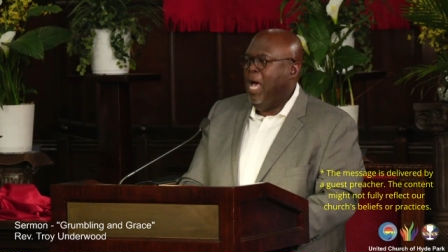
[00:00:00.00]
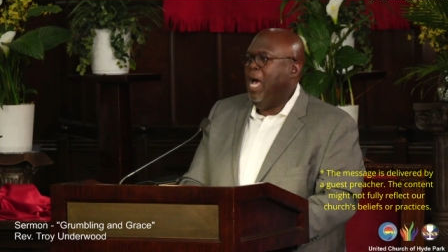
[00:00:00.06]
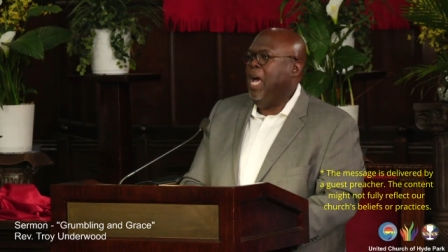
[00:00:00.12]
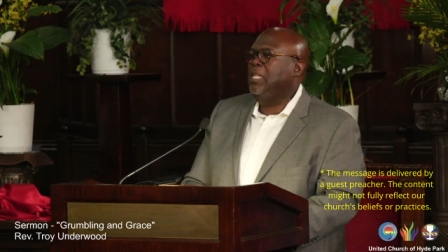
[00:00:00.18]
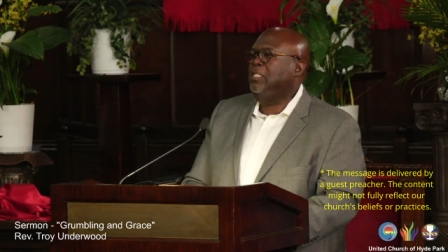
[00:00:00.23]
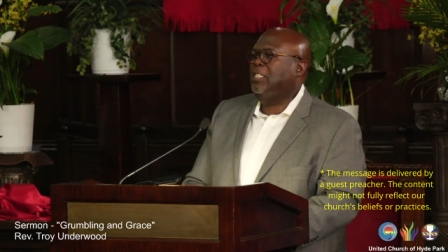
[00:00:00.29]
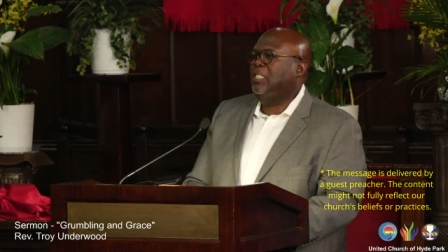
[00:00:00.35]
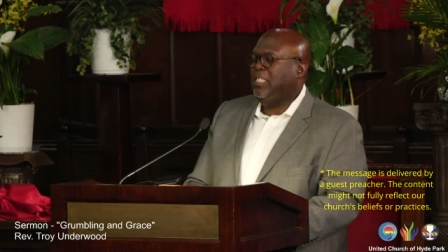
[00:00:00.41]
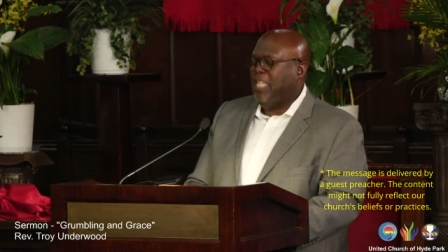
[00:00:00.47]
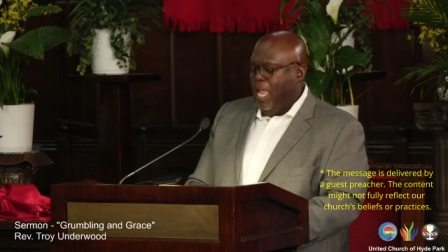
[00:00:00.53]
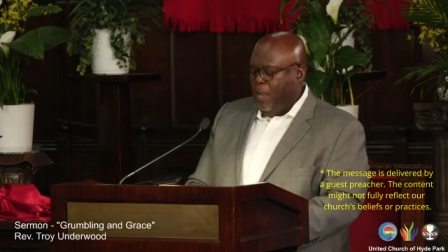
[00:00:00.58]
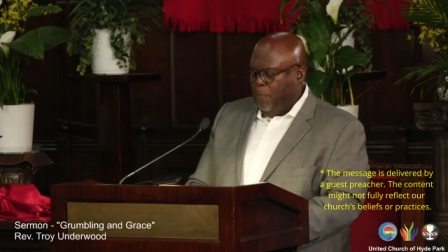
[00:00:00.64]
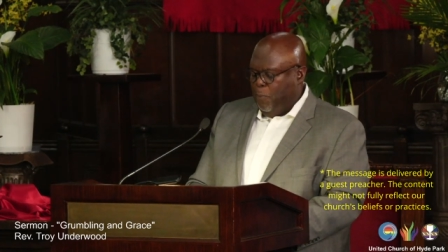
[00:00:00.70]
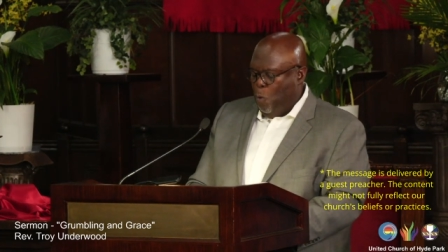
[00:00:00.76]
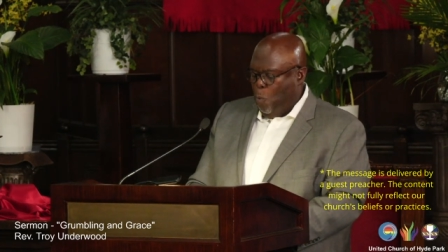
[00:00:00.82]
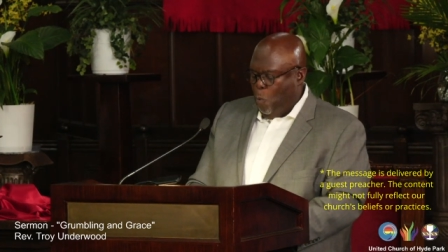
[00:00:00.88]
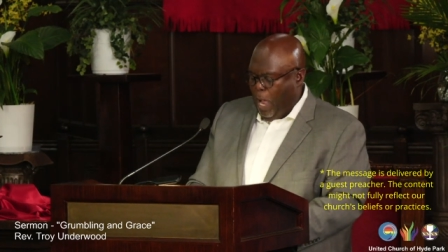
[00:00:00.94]

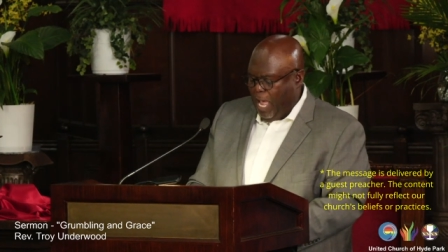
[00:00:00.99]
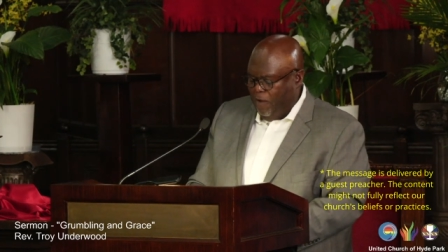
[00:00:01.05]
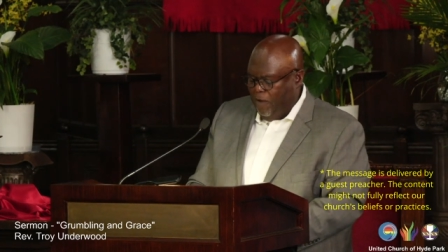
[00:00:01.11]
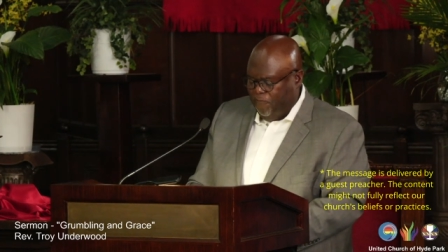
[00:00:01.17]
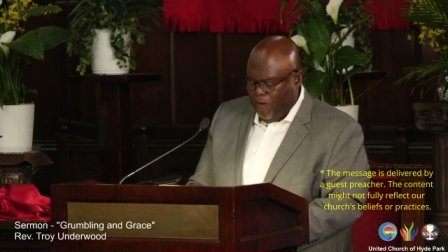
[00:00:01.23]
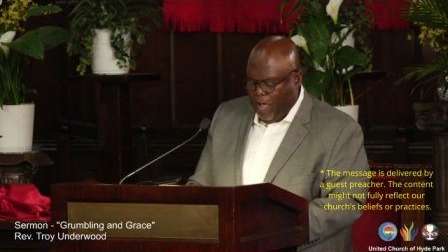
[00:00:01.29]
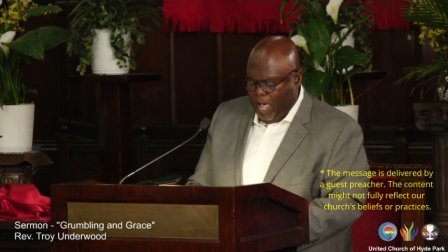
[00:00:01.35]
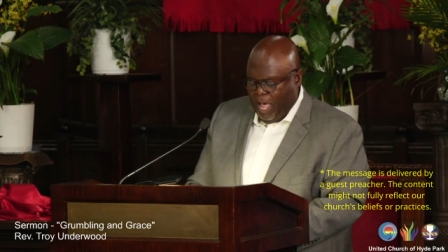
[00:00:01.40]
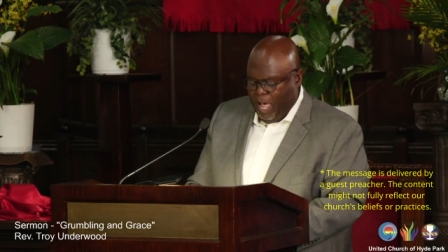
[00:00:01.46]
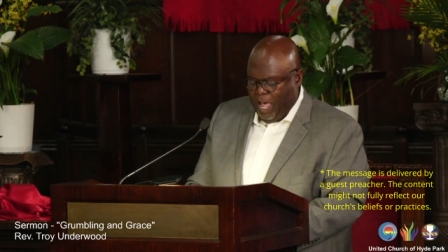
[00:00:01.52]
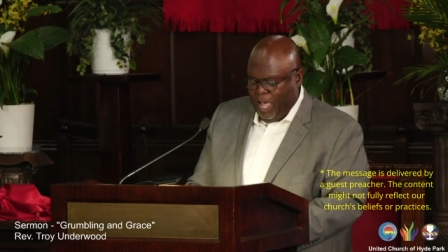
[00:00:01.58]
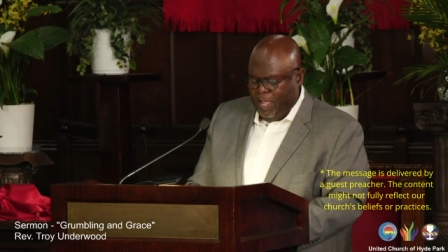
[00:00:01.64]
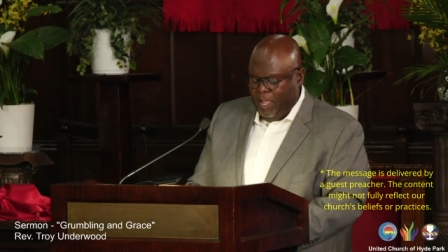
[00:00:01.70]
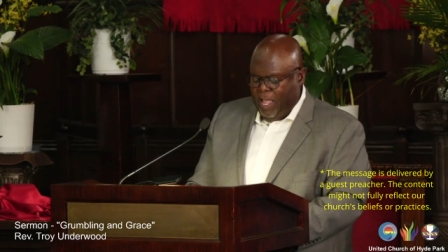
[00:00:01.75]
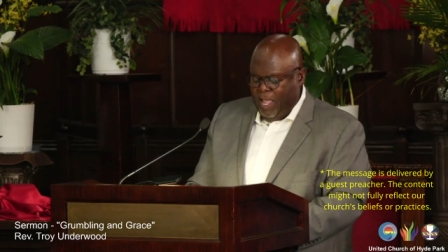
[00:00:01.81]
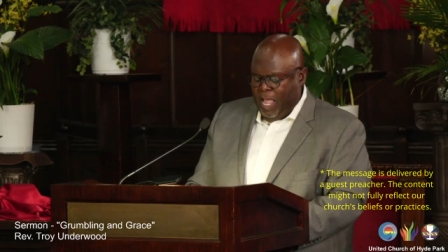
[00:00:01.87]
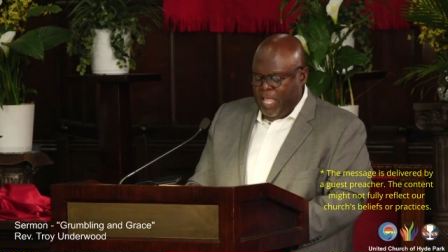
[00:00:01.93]
unstable Wi
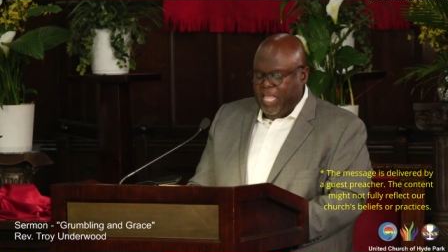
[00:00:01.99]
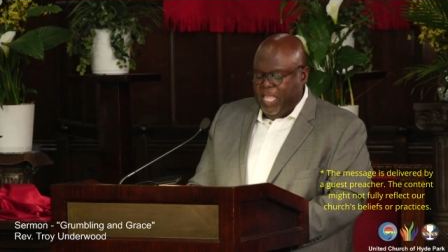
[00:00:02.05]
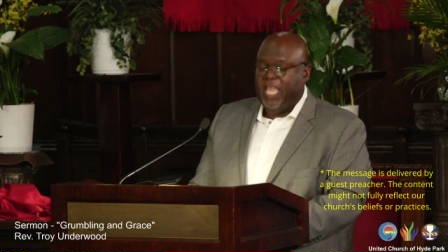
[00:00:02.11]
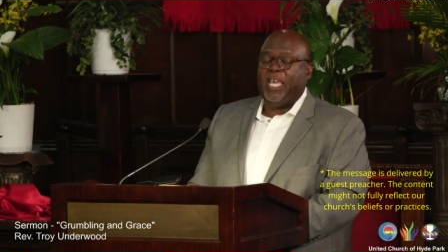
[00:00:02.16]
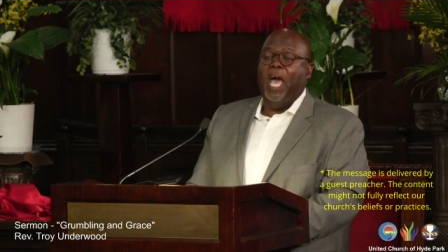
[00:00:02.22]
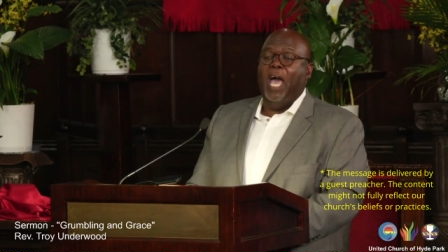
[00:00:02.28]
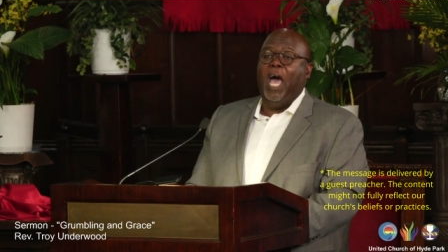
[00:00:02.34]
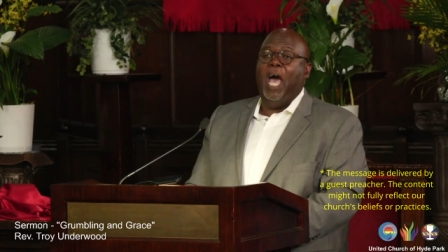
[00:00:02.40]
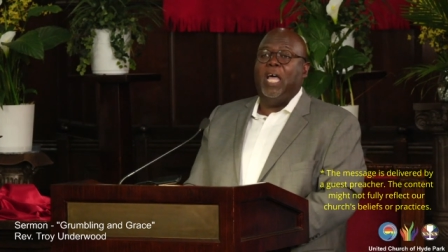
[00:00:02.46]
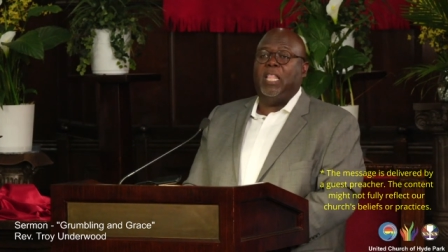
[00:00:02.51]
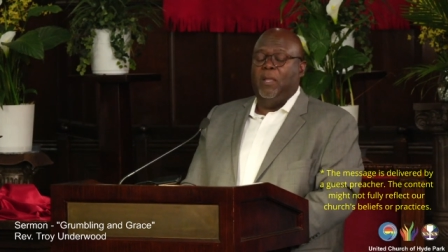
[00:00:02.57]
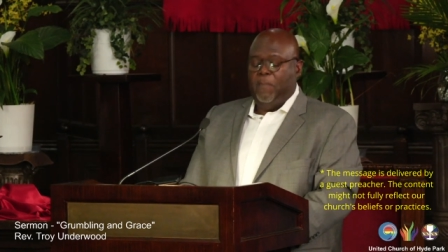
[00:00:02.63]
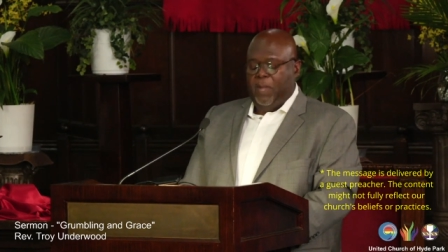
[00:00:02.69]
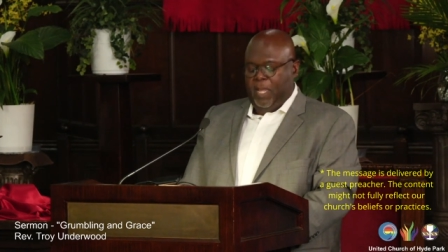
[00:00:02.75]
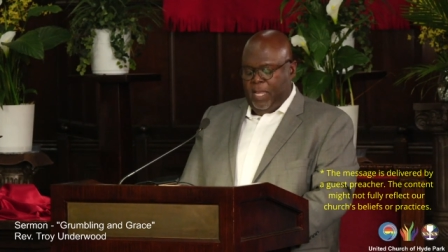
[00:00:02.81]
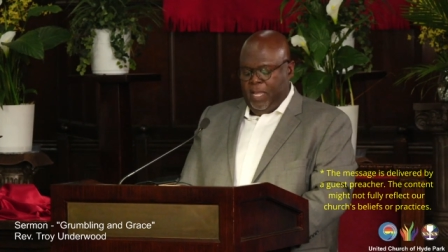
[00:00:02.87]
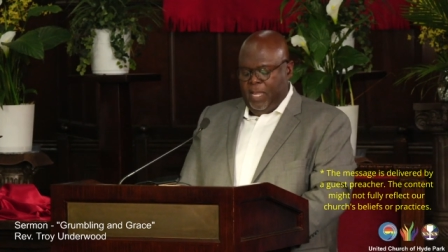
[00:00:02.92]
Fi, the
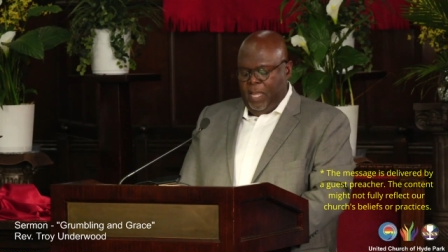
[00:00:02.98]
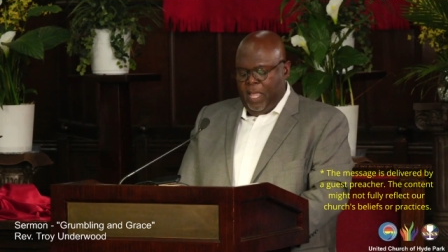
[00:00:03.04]
economy,